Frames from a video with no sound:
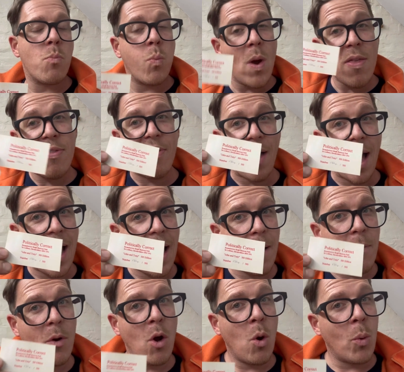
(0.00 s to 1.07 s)
with that,
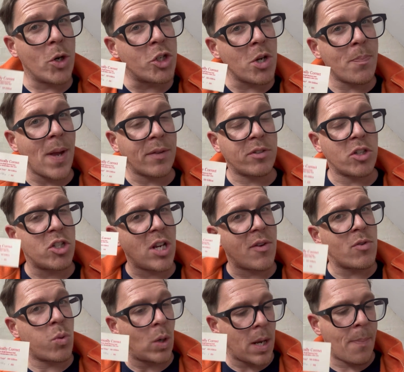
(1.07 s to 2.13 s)
we should be able to achieve
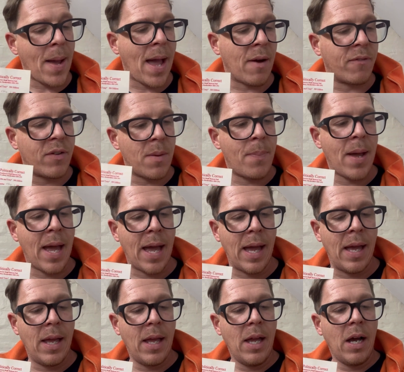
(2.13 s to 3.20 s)
£20 for the pair.
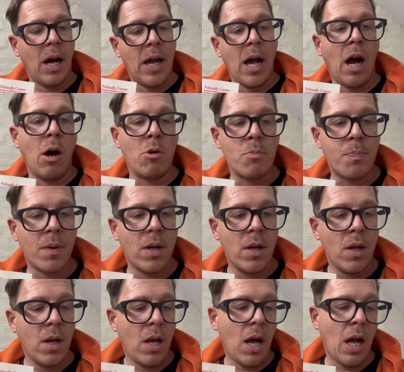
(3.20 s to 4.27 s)
I hope.
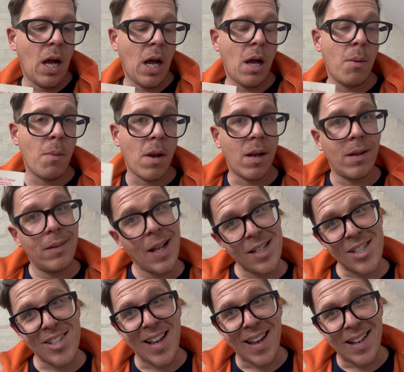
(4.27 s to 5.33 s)
Let's
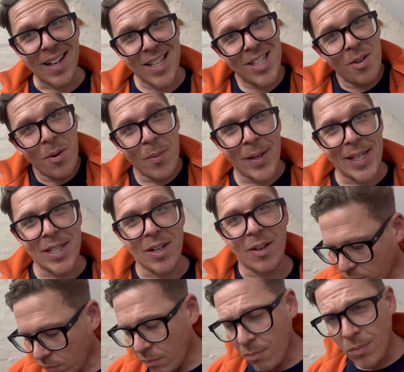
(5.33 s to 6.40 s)
see. Let's see what we can do.
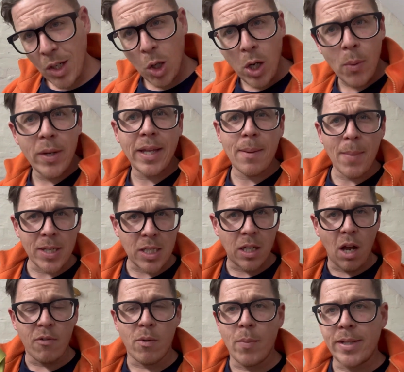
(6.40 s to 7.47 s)
Although we didn't get much
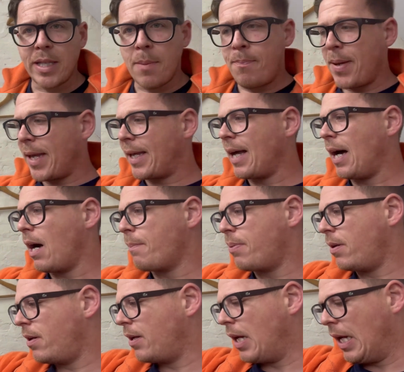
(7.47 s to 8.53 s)
clothing, we did pick up
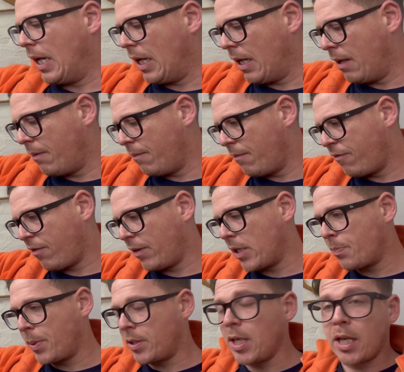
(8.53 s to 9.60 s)
from this
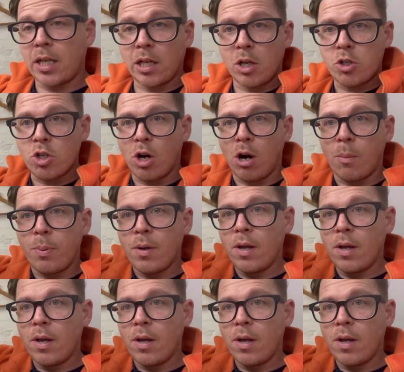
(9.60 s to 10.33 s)
particular job